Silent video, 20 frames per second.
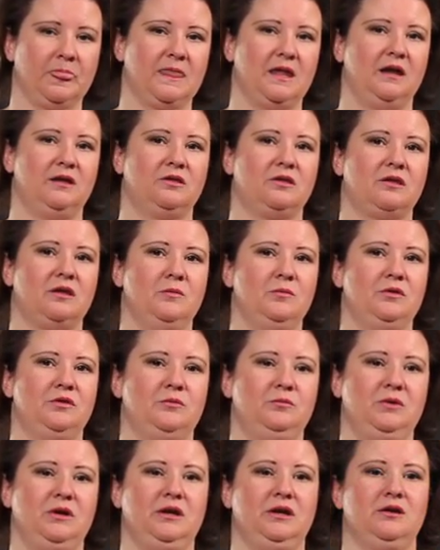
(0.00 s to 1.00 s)
And some of the
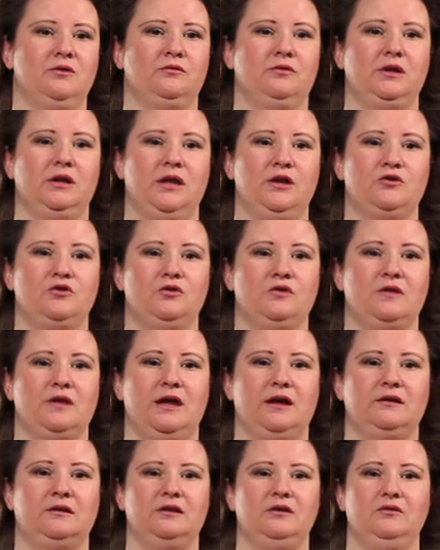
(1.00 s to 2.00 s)
media relations
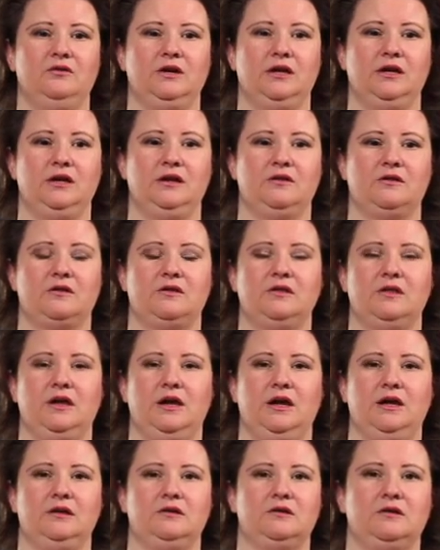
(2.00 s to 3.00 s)
activities
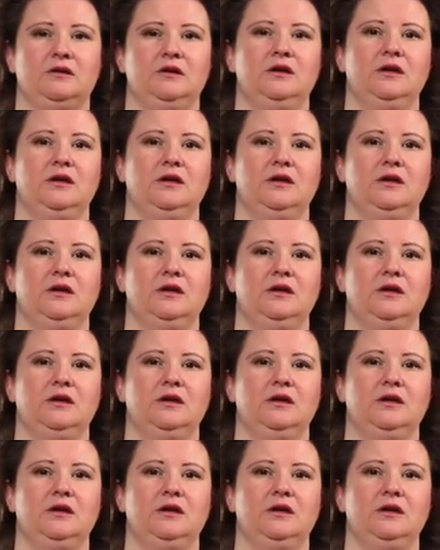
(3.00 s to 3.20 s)
that